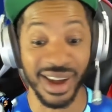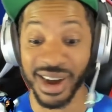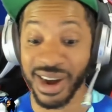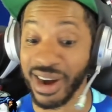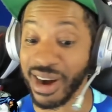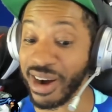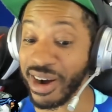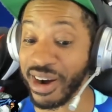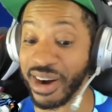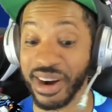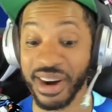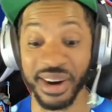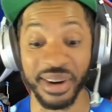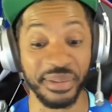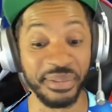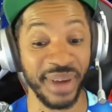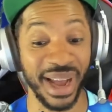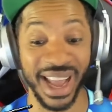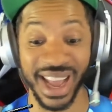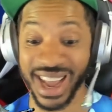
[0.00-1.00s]
Oh
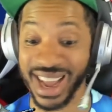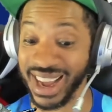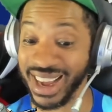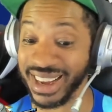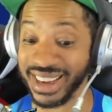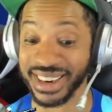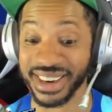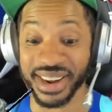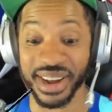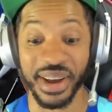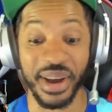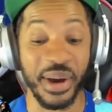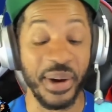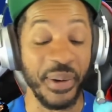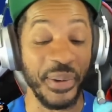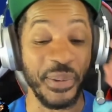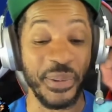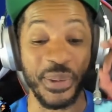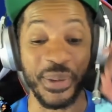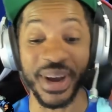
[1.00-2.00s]
man,
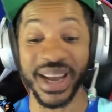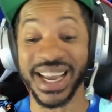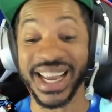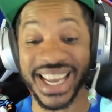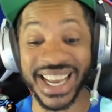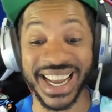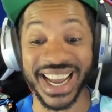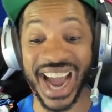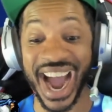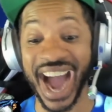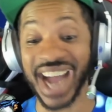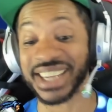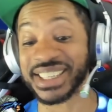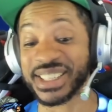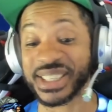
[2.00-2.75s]
we got